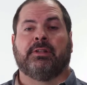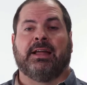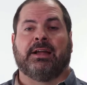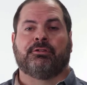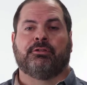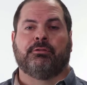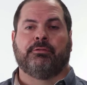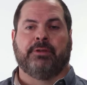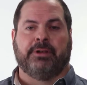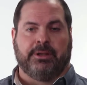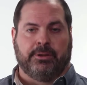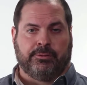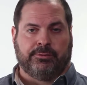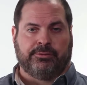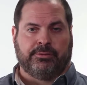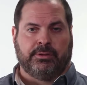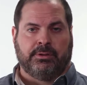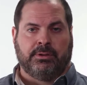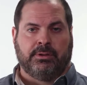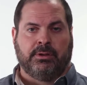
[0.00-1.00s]
Valaction
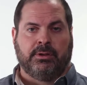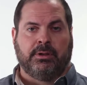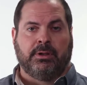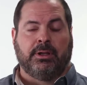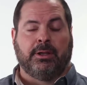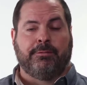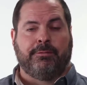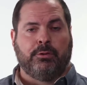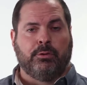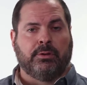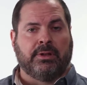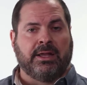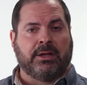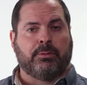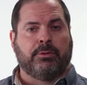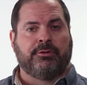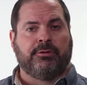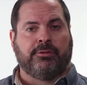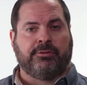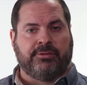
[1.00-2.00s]
Videos. If you
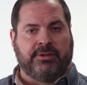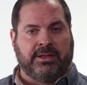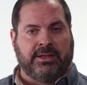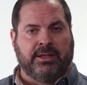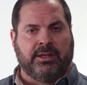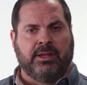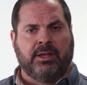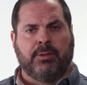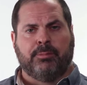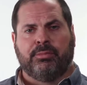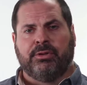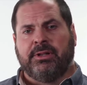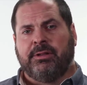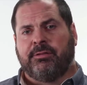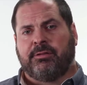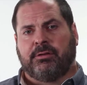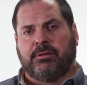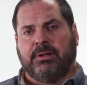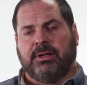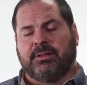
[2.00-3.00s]
like what you see,
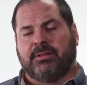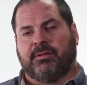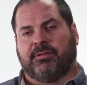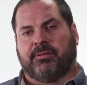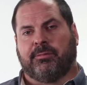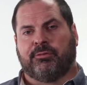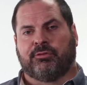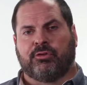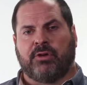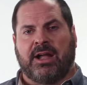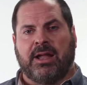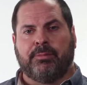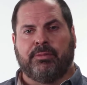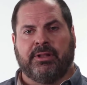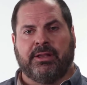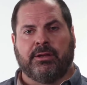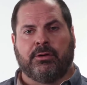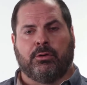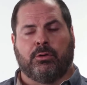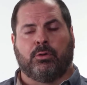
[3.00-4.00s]
please click the subscribe
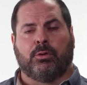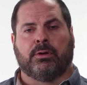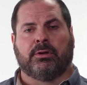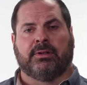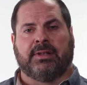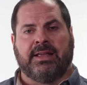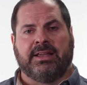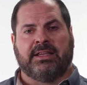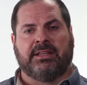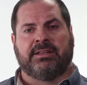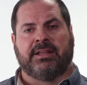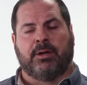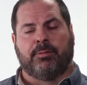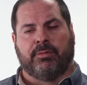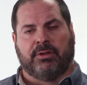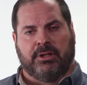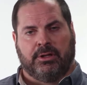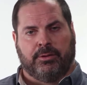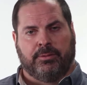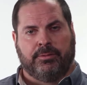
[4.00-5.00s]
link or like it
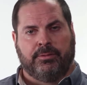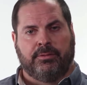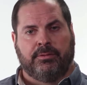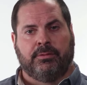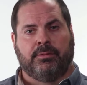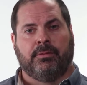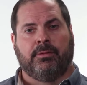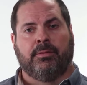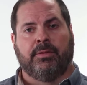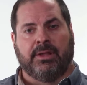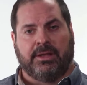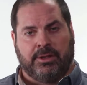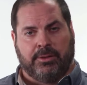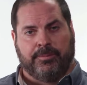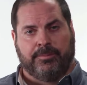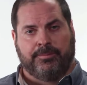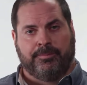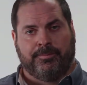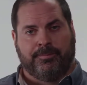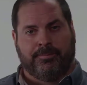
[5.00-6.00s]
down below. Thank you.